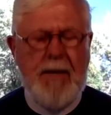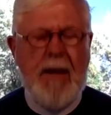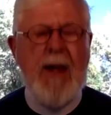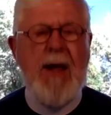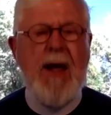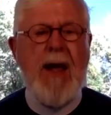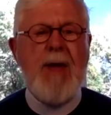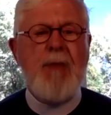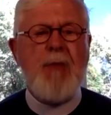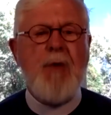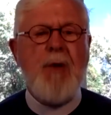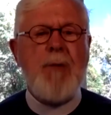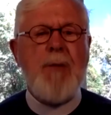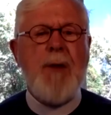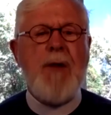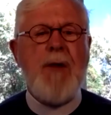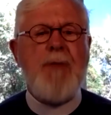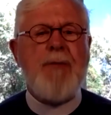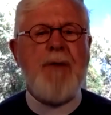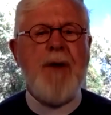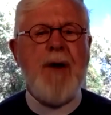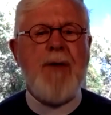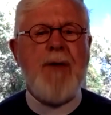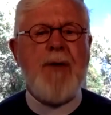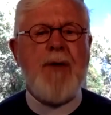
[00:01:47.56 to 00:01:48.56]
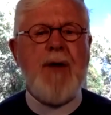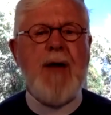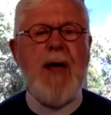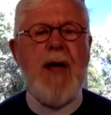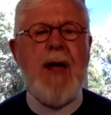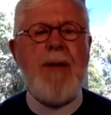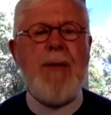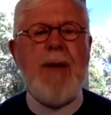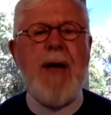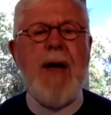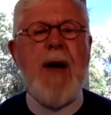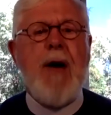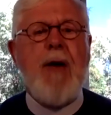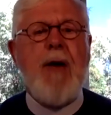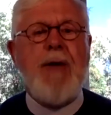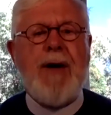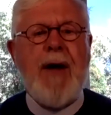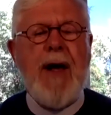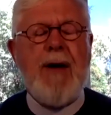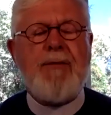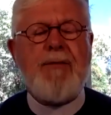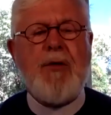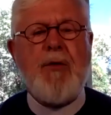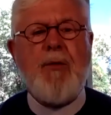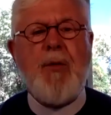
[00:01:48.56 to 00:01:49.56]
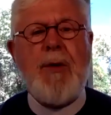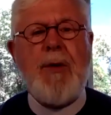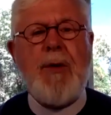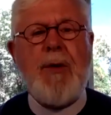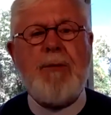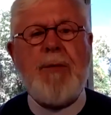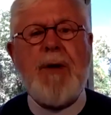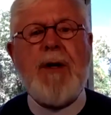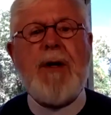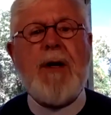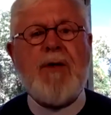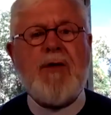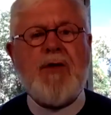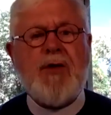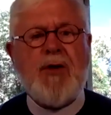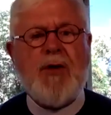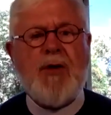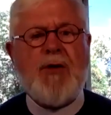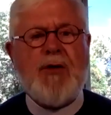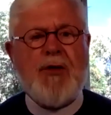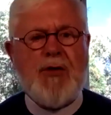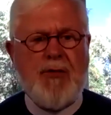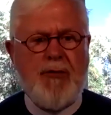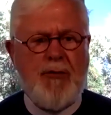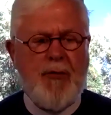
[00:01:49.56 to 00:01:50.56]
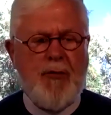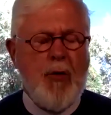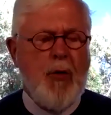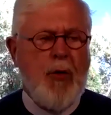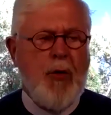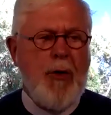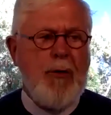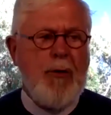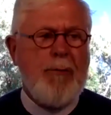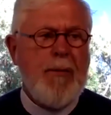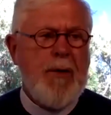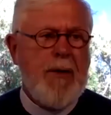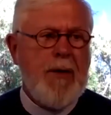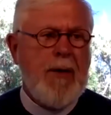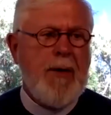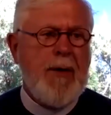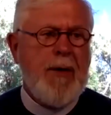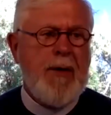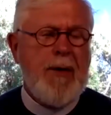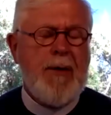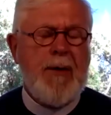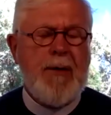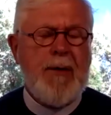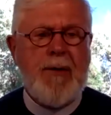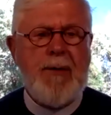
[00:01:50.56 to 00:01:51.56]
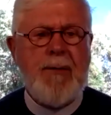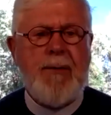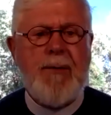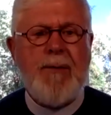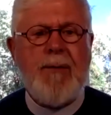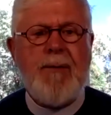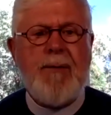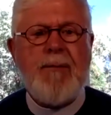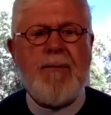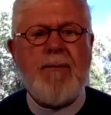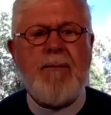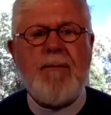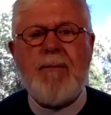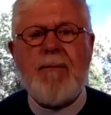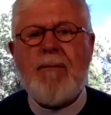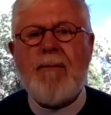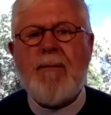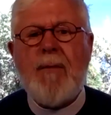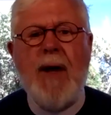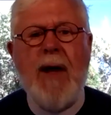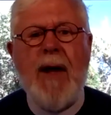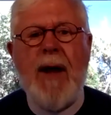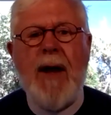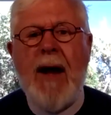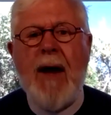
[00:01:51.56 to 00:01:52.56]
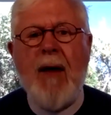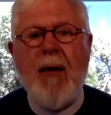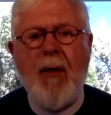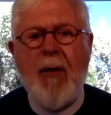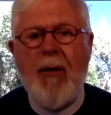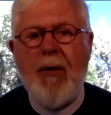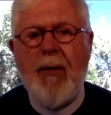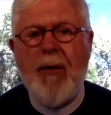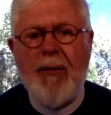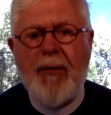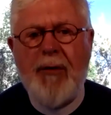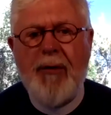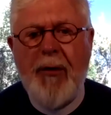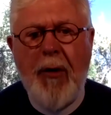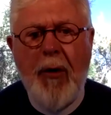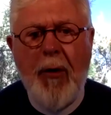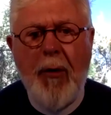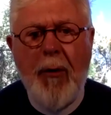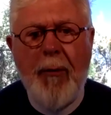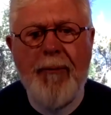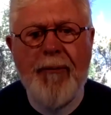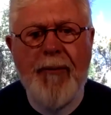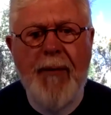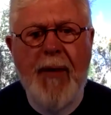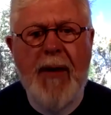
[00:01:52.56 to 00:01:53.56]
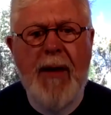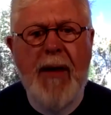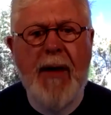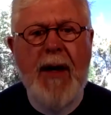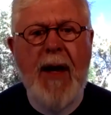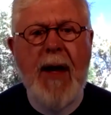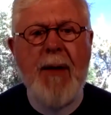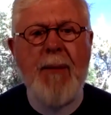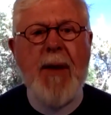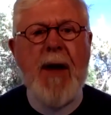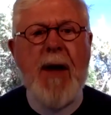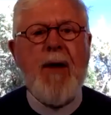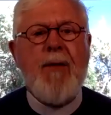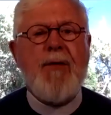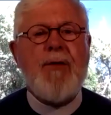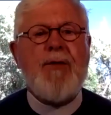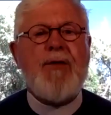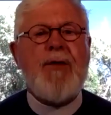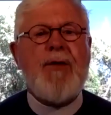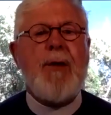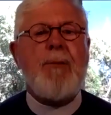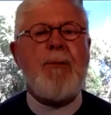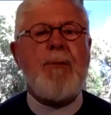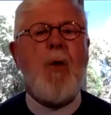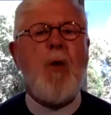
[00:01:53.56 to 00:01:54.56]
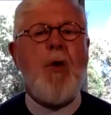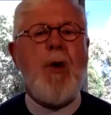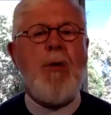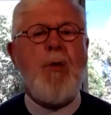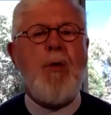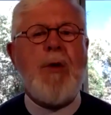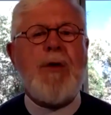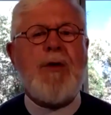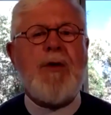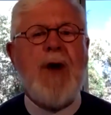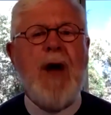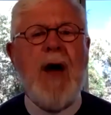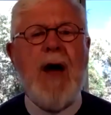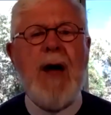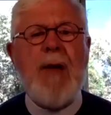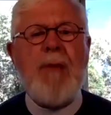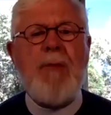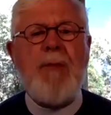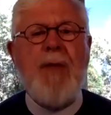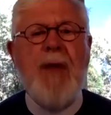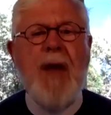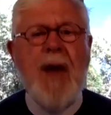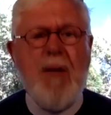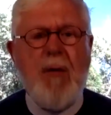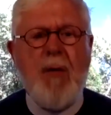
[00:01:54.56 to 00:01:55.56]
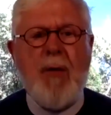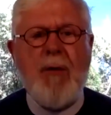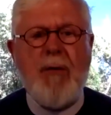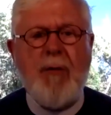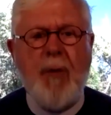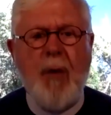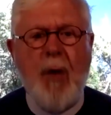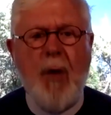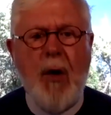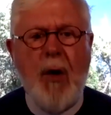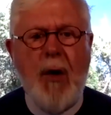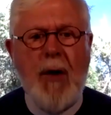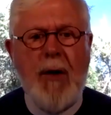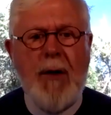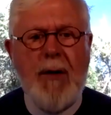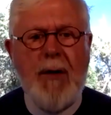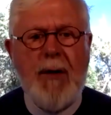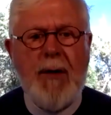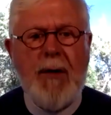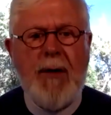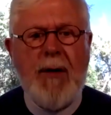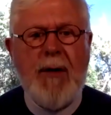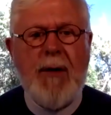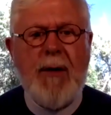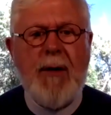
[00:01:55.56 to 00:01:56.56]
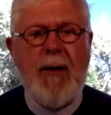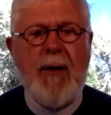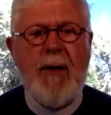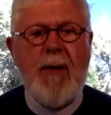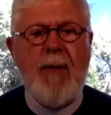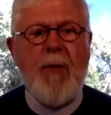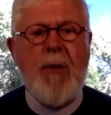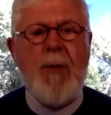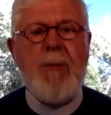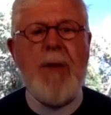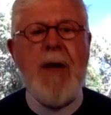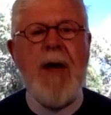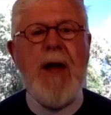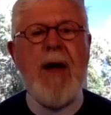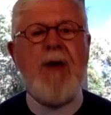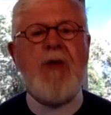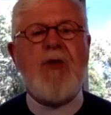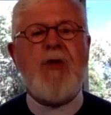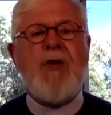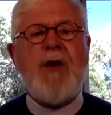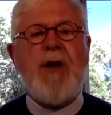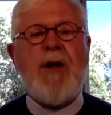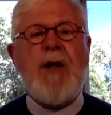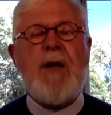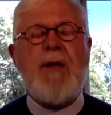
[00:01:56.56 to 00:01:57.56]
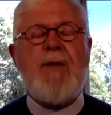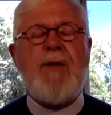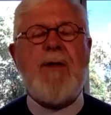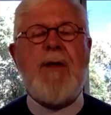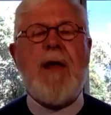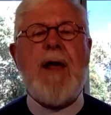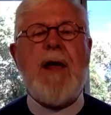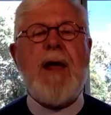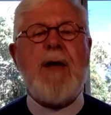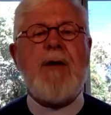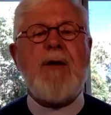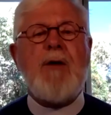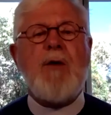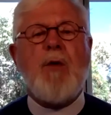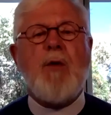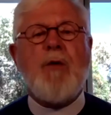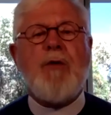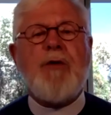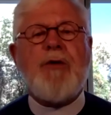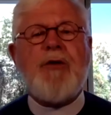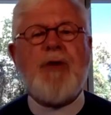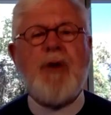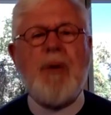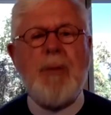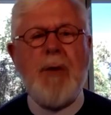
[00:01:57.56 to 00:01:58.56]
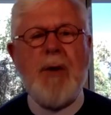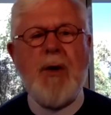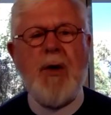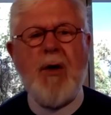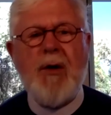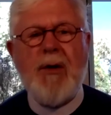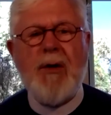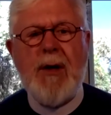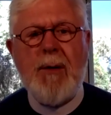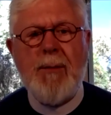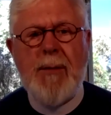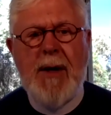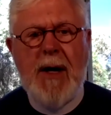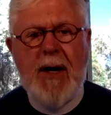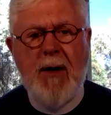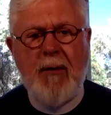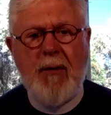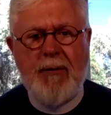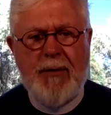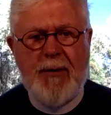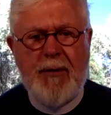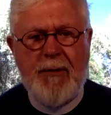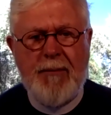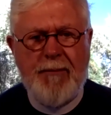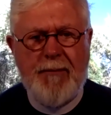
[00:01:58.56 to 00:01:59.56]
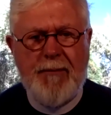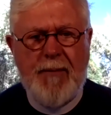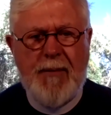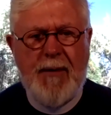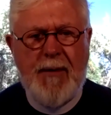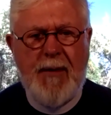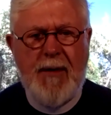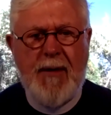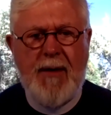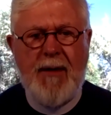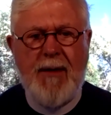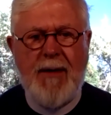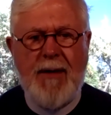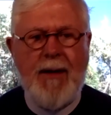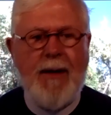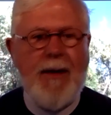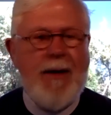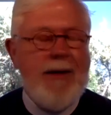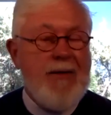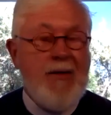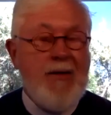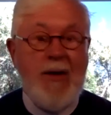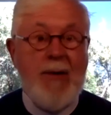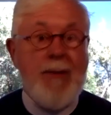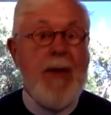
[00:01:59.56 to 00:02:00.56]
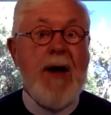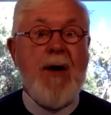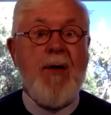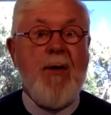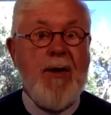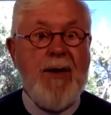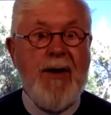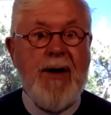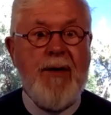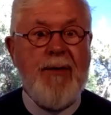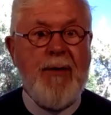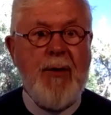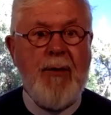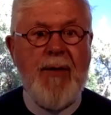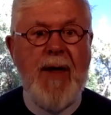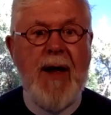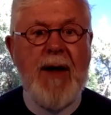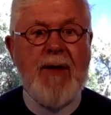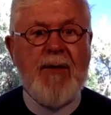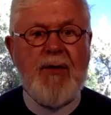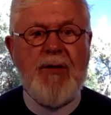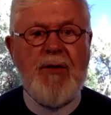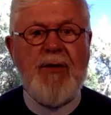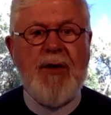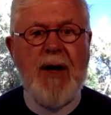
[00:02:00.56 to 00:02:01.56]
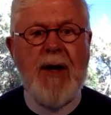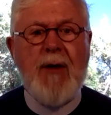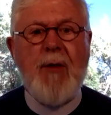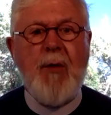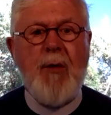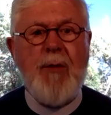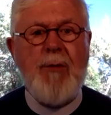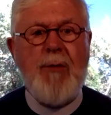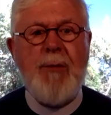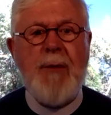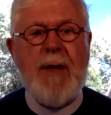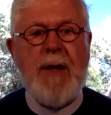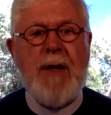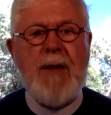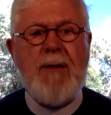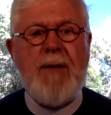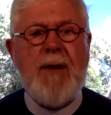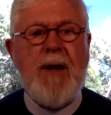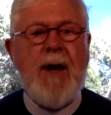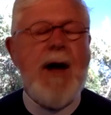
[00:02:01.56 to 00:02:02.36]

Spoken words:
And when my father came out, after we'd been in church for an hour or so, came out and said, boy, we timed that one wrong. We managed to hit the annual Sermon on the Mount. And somehow or another, that stuck with me.